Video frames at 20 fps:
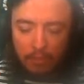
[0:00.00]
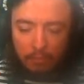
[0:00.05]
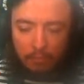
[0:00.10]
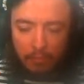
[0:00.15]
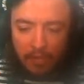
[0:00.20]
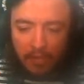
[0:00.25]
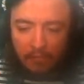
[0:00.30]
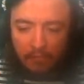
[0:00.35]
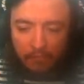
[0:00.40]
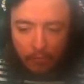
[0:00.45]
Like
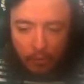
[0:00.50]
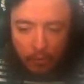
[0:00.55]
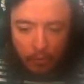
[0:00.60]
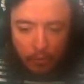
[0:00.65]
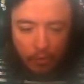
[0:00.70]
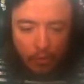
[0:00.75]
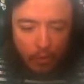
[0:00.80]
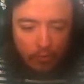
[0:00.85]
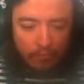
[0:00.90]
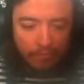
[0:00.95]
the
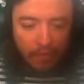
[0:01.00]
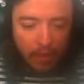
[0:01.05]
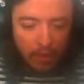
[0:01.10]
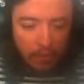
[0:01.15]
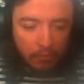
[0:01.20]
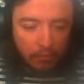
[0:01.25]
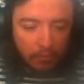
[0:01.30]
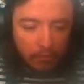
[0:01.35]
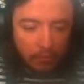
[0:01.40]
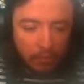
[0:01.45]
PS4 launch
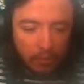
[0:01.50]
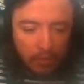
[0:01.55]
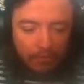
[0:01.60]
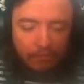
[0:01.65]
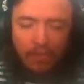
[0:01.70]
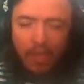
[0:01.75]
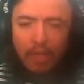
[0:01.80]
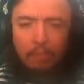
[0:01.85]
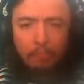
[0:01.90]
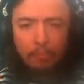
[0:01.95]
title?
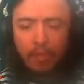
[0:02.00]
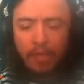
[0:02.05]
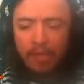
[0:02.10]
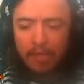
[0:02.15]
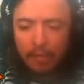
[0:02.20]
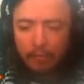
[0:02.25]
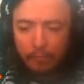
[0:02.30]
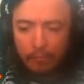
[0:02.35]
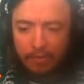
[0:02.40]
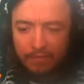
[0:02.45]
I started
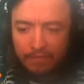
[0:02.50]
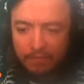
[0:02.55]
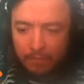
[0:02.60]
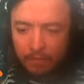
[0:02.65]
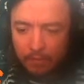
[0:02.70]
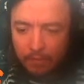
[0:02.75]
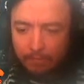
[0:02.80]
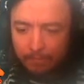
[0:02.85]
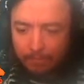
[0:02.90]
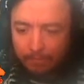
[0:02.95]
playing it
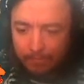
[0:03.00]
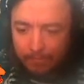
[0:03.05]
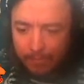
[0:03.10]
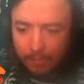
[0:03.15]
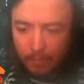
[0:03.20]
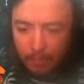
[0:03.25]
recently.